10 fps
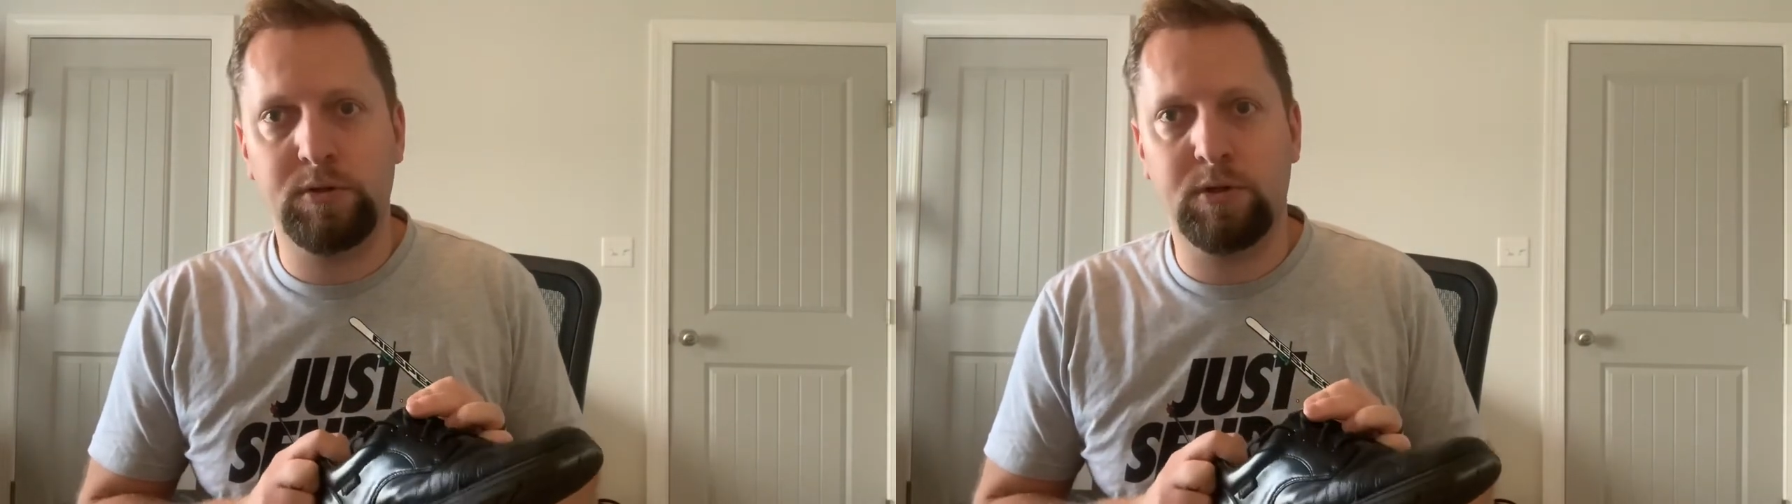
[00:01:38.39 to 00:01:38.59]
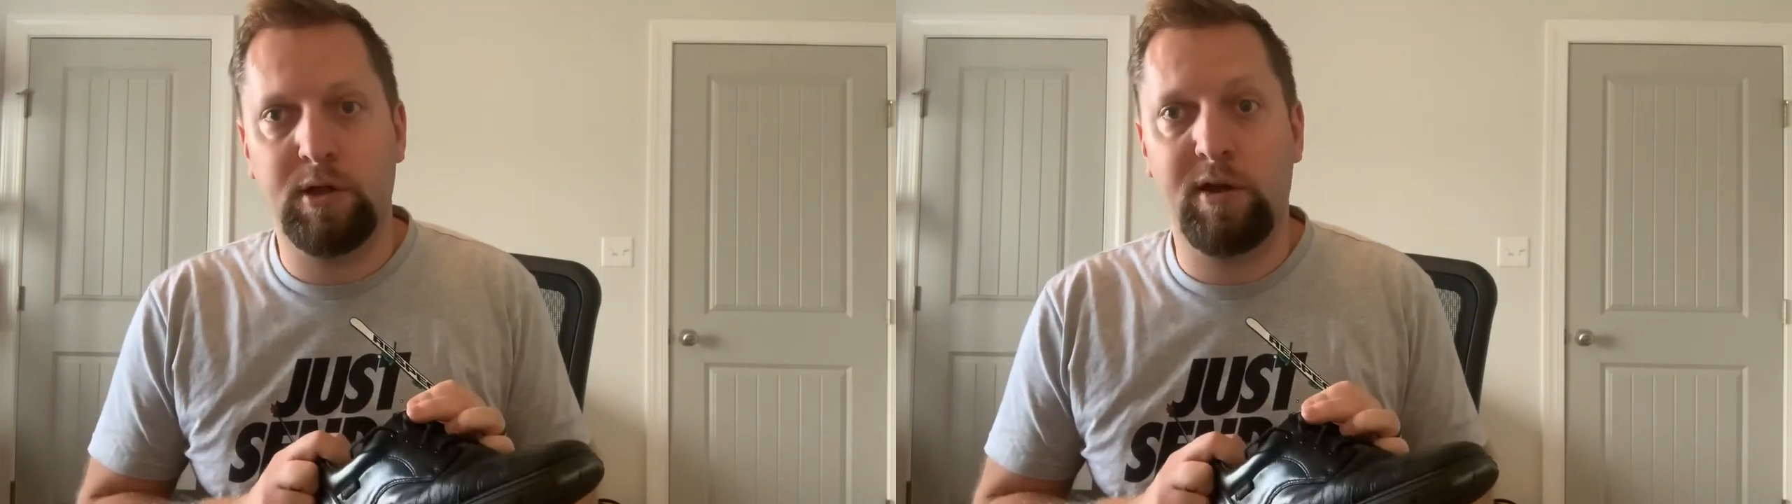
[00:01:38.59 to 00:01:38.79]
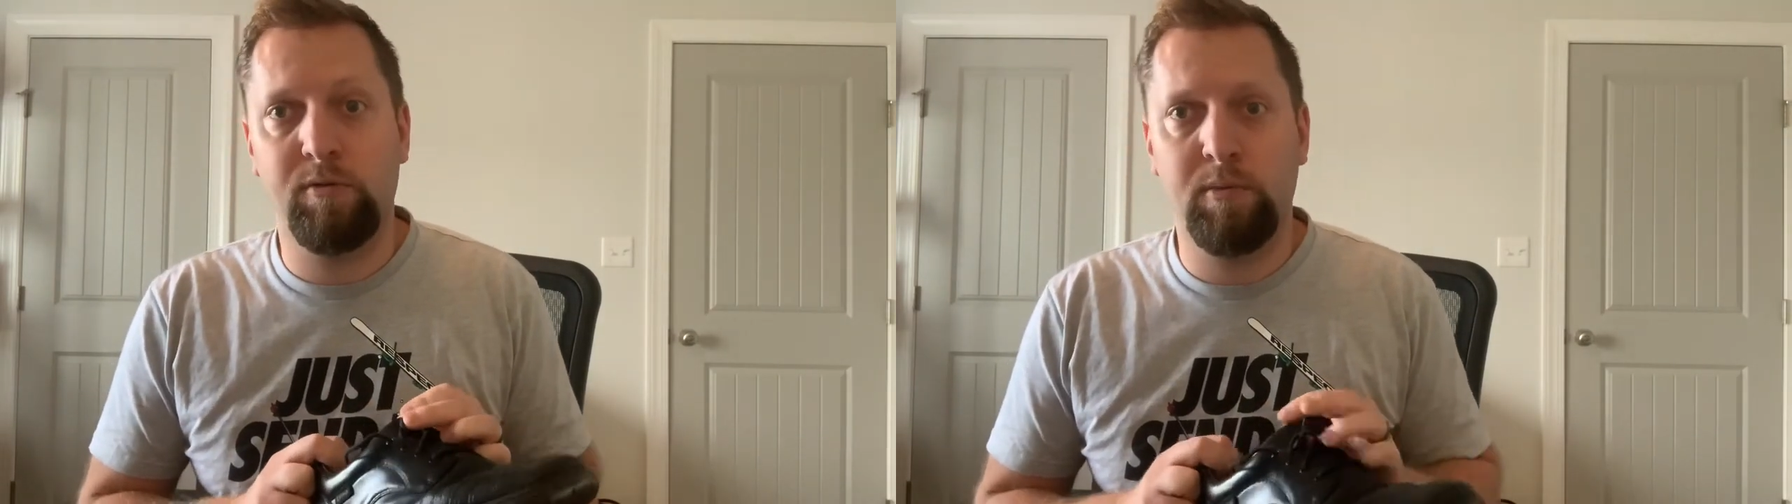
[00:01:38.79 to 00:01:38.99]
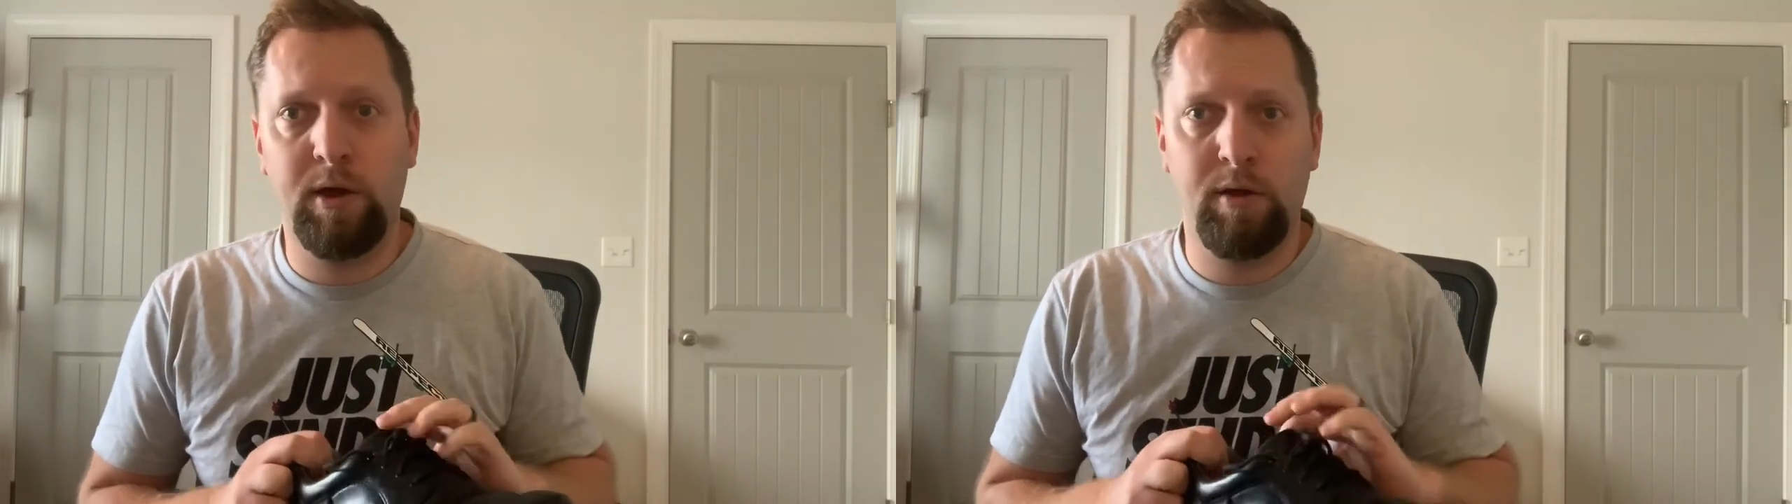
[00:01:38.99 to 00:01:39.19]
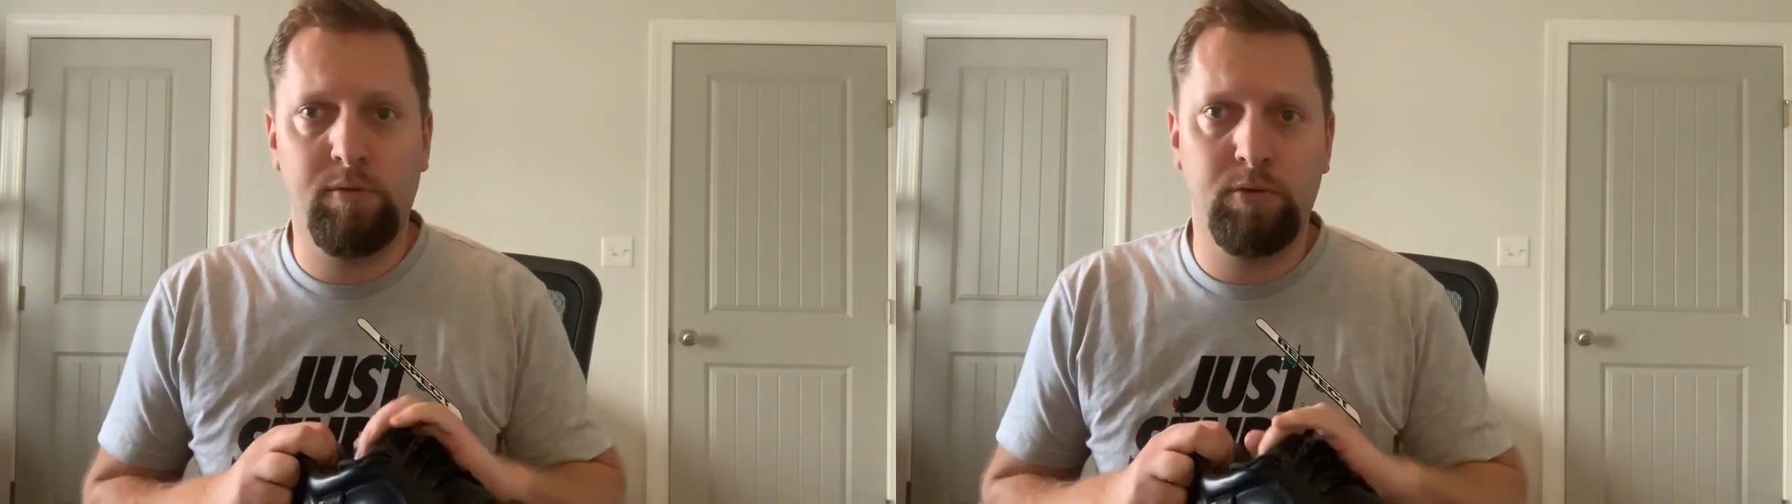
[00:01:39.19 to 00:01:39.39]
a lot of them
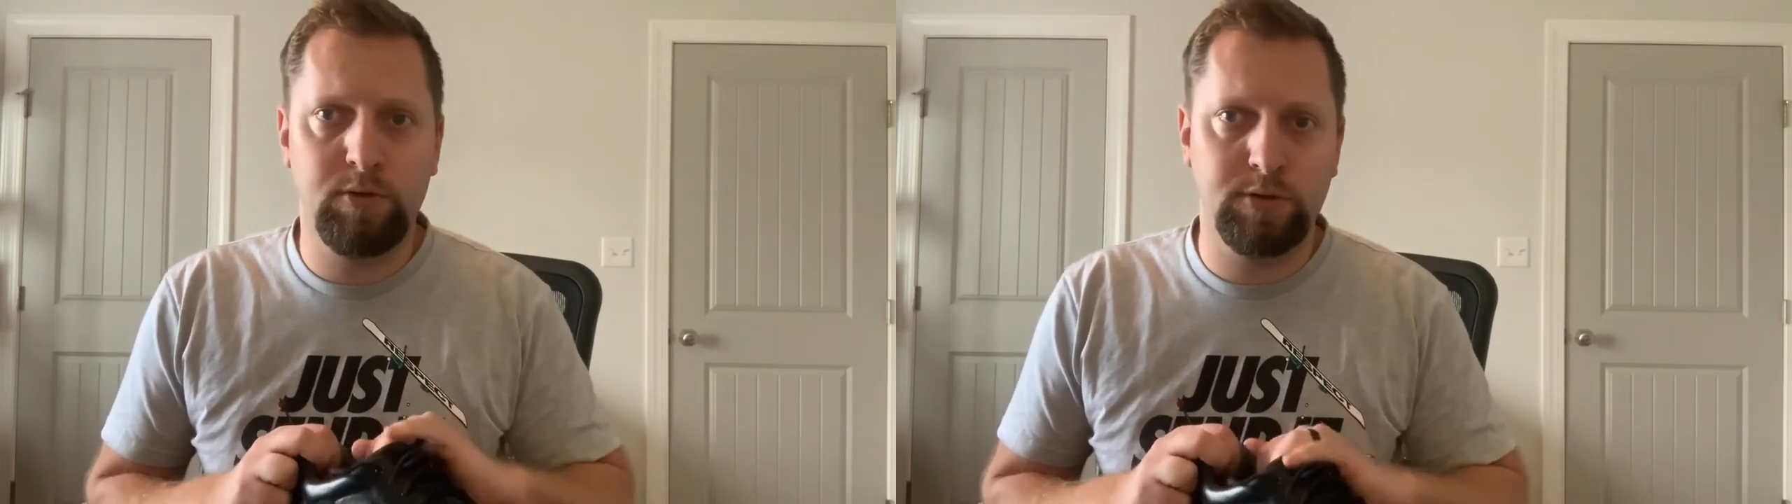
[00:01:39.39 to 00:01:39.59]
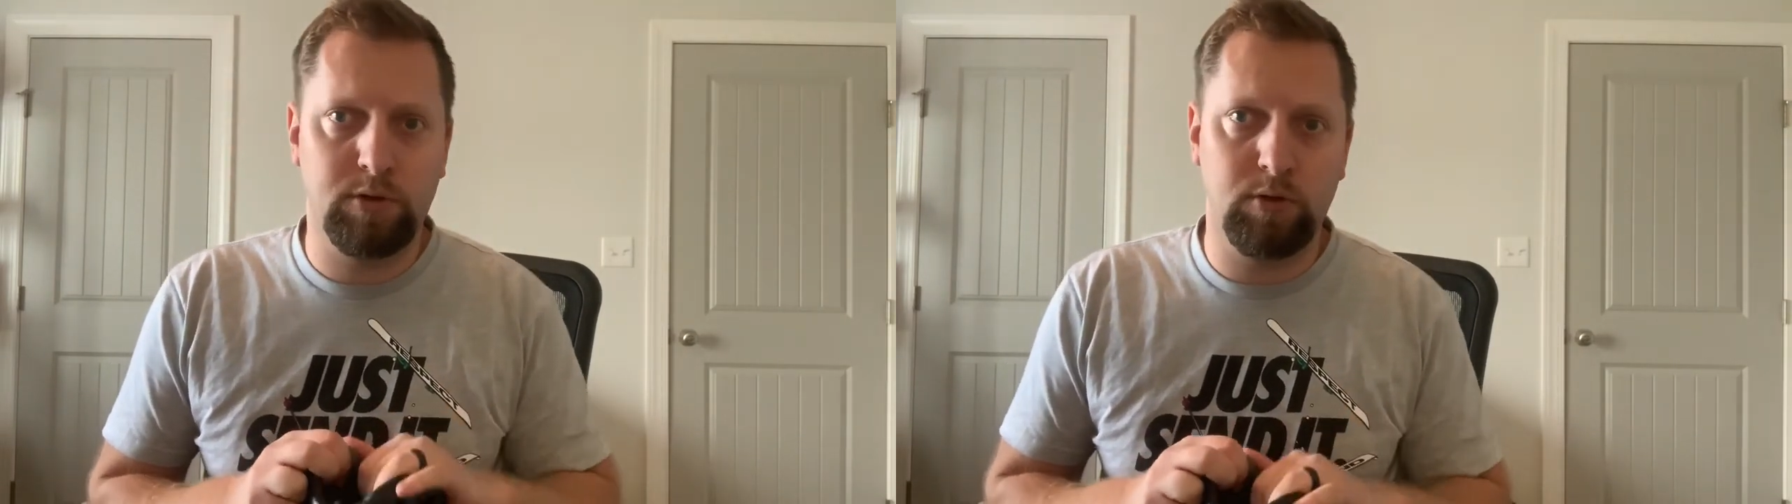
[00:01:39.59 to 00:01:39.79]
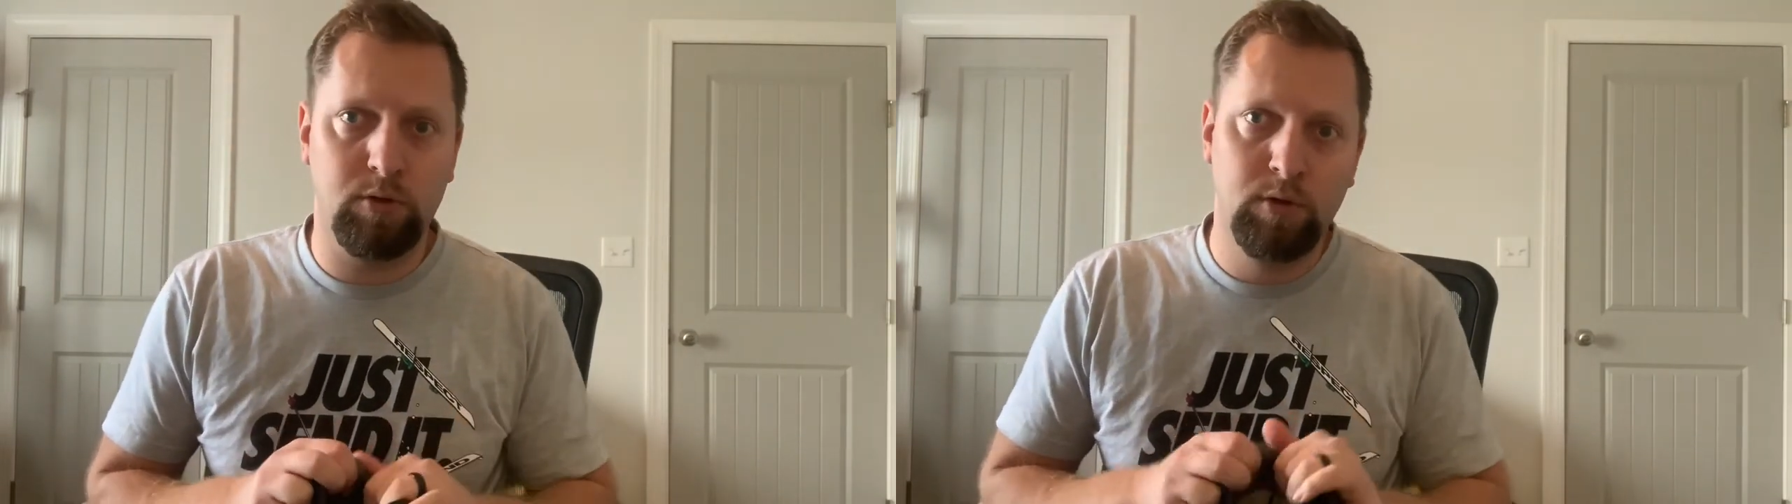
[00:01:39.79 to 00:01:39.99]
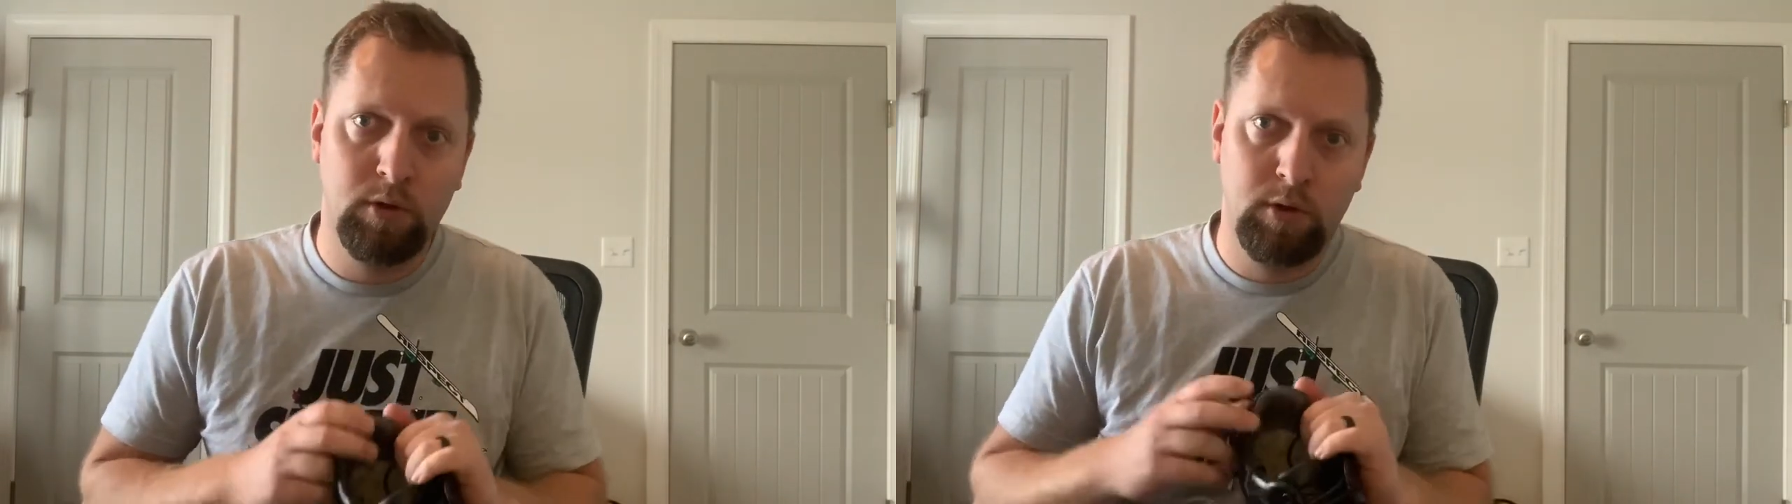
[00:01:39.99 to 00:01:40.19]
have those little